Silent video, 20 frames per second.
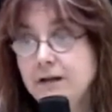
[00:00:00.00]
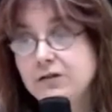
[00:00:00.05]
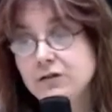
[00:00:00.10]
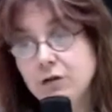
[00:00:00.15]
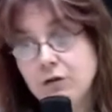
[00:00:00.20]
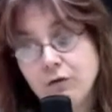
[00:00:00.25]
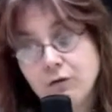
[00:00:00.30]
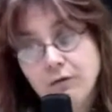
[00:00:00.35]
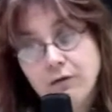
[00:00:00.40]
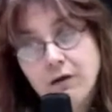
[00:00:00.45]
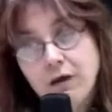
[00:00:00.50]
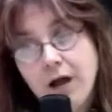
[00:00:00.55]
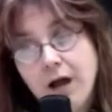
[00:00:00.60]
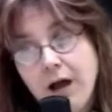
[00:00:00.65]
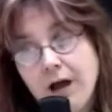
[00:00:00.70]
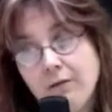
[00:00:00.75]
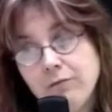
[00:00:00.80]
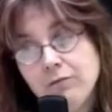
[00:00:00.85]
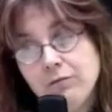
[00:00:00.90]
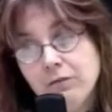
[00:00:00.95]
So,
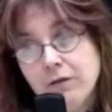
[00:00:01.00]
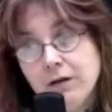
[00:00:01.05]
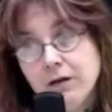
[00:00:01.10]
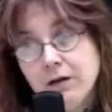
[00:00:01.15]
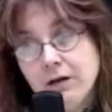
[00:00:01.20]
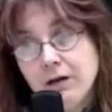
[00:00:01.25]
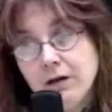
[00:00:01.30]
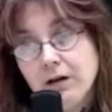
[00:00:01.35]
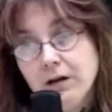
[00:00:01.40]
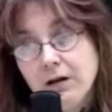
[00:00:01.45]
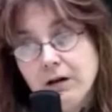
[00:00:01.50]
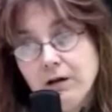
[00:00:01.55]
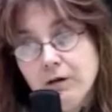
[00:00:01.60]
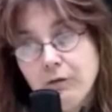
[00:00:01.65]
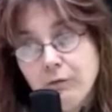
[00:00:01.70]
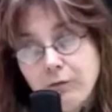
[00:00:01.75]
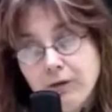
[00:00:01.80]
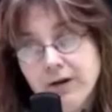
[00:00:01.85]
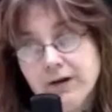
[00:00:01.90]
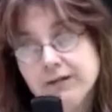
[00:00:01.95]

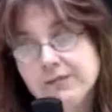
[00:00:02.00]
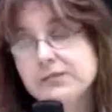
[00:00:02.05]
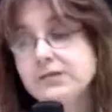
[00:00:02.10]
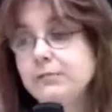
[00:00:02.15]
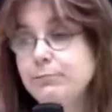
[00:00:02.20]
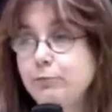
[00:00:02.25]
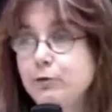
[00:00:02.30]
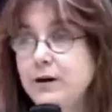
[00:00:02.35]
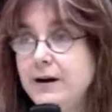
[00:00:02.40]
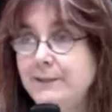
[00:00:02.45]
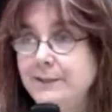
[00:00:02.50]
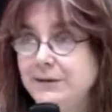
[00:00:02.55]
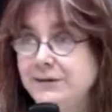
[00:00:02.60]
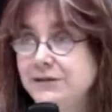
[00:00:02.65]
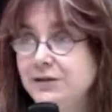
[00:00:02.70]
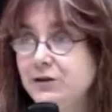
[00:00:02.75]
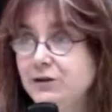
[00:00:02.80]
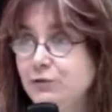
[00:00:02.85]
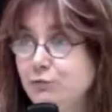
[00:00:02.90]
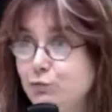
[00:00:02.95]
what is the premise
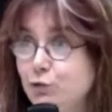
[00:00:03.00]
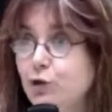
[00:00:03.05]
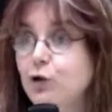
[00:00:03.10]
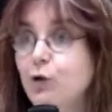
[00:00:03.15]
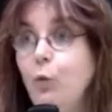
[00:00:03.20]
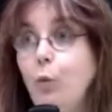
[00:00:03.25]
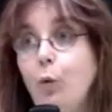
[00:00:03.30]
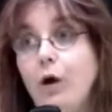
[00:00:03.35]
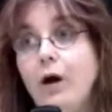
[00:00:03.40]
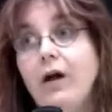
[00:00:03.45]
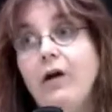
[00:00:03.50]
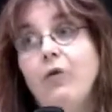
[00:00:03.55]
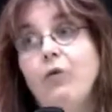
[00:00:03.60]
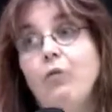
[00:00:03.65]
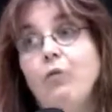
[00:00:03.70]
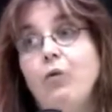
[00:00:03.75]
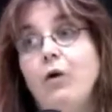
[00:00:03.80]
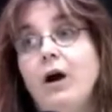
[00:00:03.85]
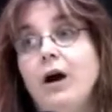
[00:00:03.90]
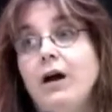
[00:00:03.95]
of the book? What
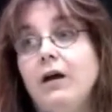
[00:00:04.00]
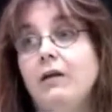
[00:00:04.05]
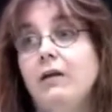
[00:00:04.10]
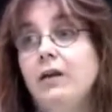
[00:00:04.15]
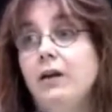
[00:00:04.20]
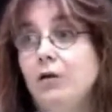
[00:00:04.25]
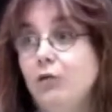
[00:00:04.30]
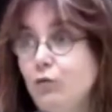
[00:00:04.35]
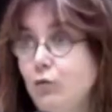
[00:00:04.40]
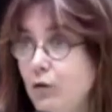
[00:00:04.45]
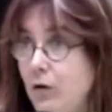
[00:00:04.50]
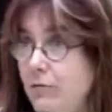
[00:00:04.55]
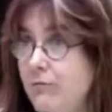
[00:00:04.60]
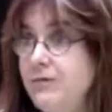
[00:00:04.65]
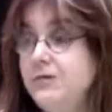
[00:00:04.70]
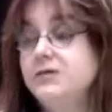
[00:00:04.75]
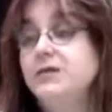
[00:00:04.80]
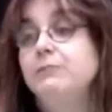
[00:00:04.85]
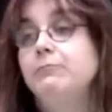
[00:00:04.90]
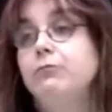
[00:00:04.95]

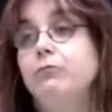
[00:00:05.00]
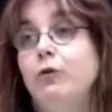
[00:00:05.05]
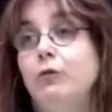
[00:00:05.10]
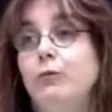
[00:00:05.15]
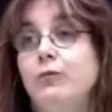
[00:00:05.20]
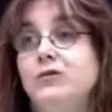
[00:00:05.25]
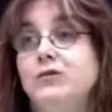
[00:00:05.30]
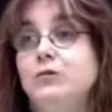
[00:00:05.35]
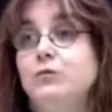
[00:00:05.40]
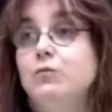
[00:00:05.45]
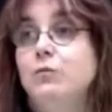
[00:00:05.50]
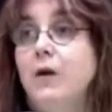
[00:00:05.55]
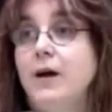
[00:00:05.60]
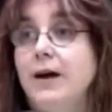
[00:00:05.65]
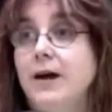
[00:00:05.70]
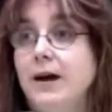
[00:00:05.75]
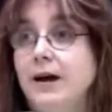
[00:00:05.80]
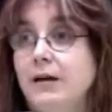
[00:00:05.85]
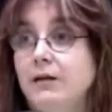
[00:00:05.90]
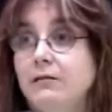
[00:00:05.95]
was the purpose of
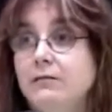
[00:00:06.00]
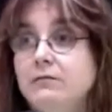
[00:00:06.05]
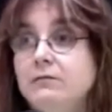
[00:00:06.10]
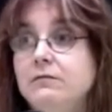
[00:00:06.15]
writing it?